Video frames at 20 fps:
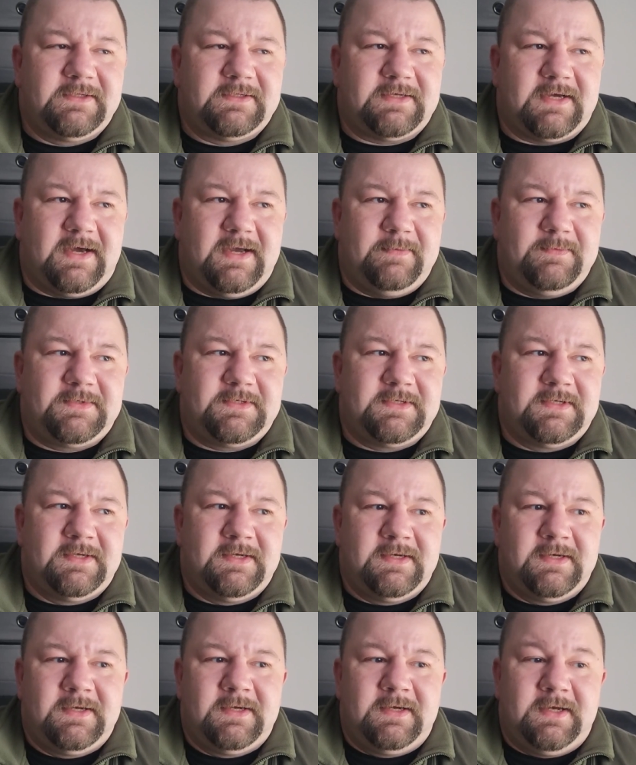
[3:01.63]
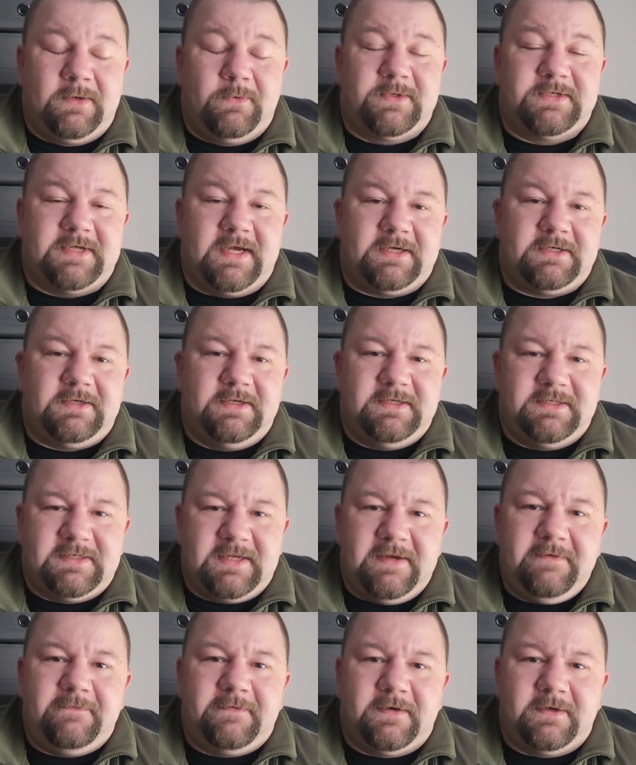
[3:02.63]
times, it was actually
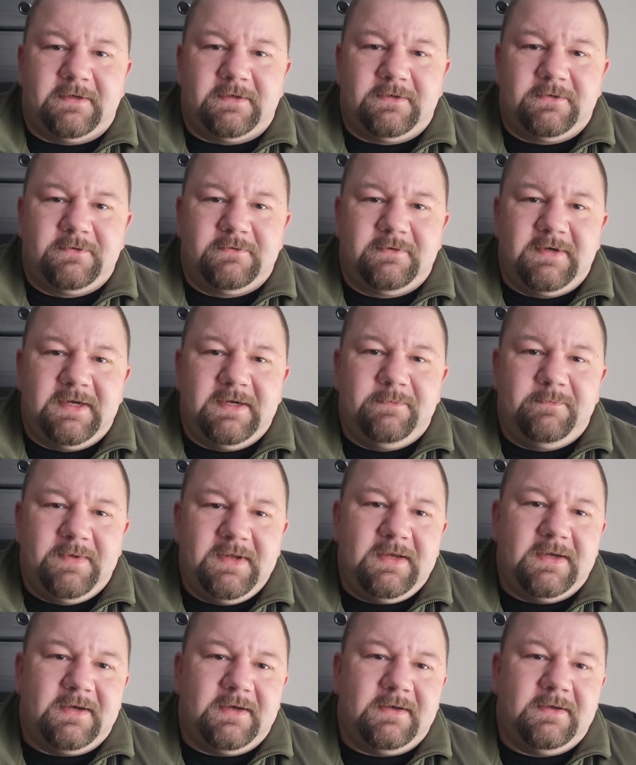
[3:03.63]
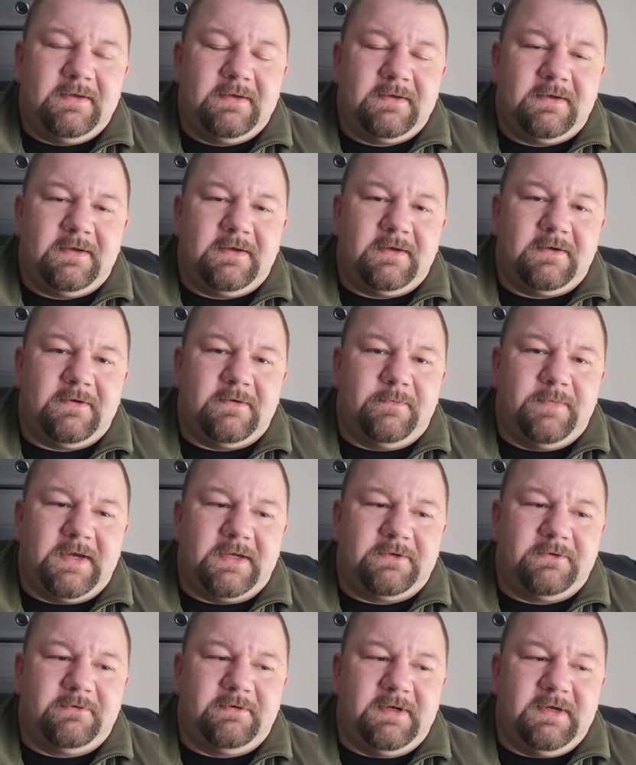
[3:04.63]
safer to drink beer
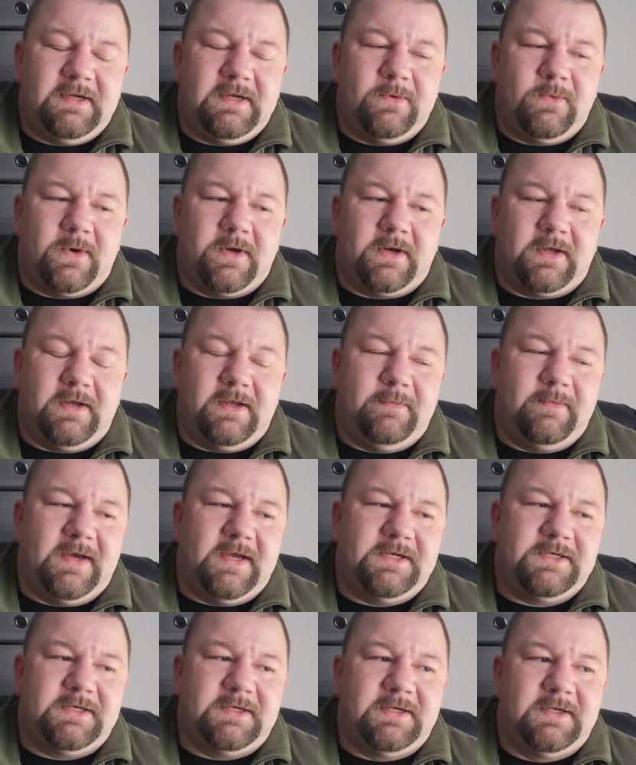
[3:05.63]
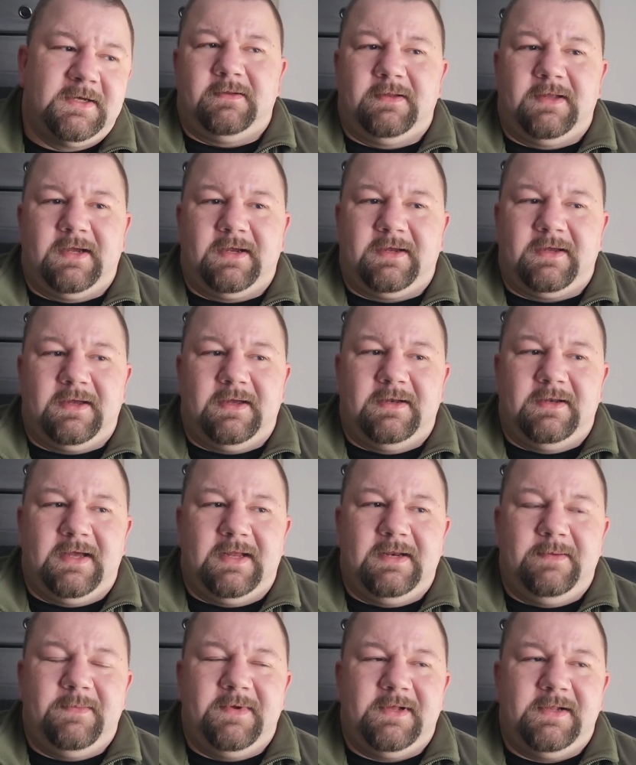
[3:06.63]
compared to drinking water. Imagine, like an
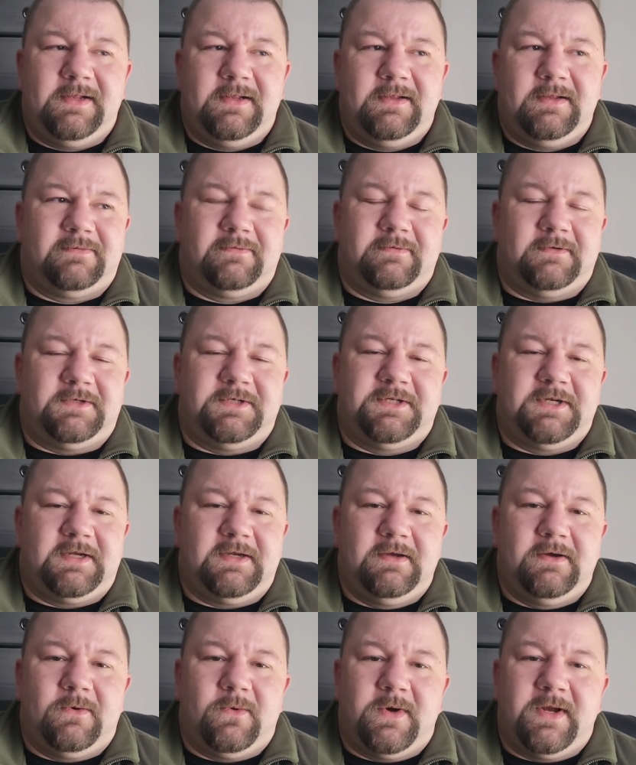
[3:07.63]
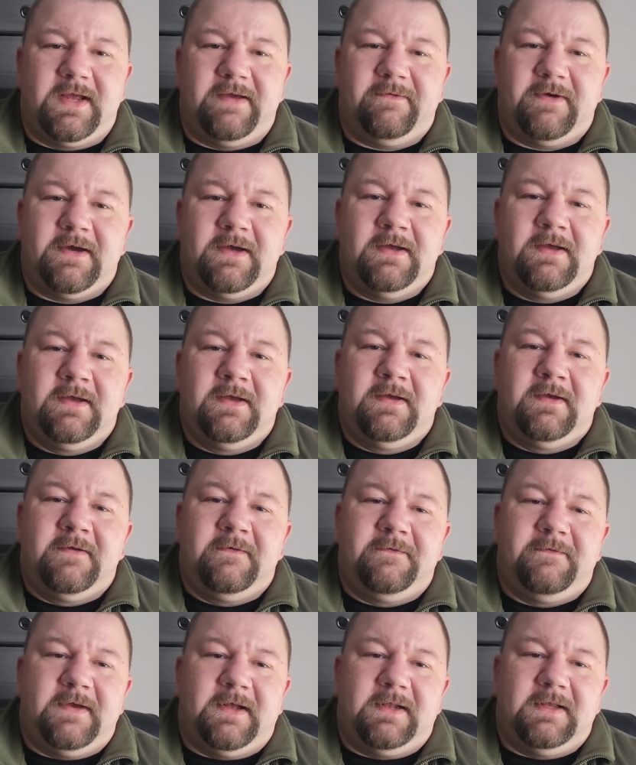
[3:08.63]
animal, a chicken or whatever,
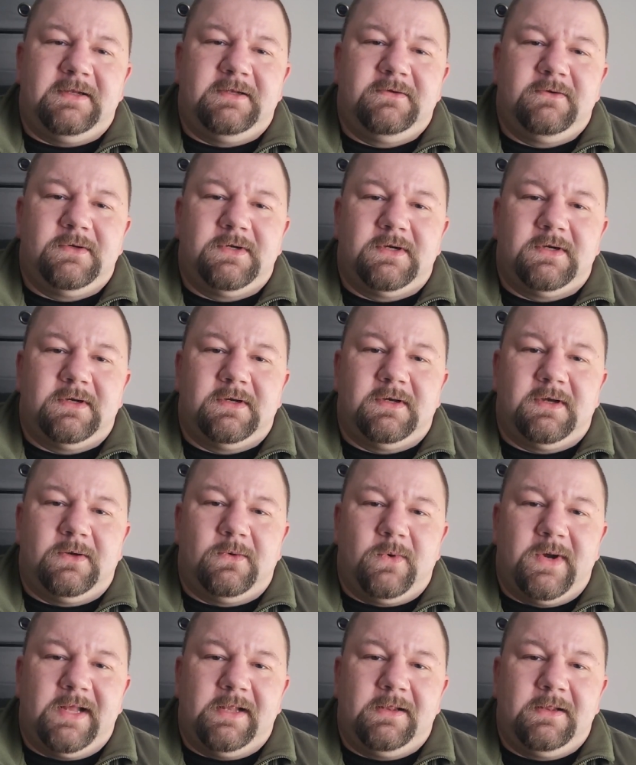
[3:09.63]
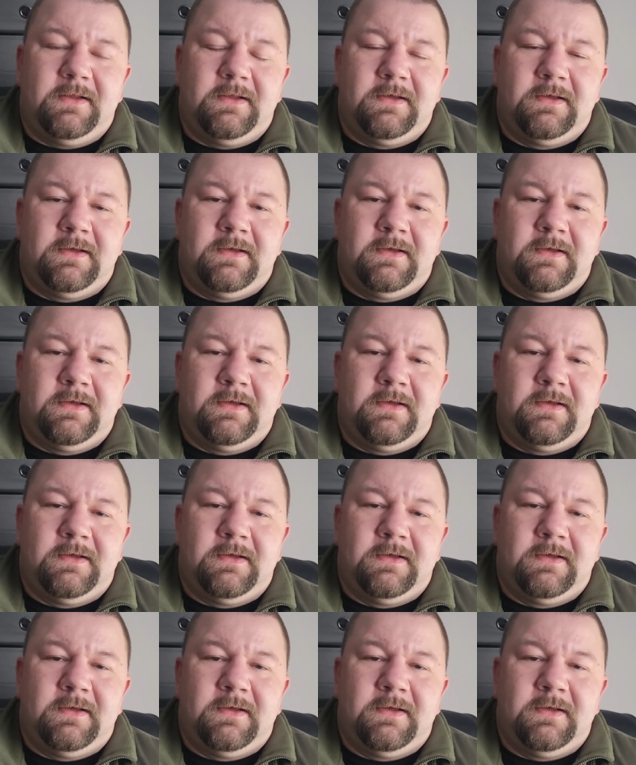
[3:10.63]
fell into a well,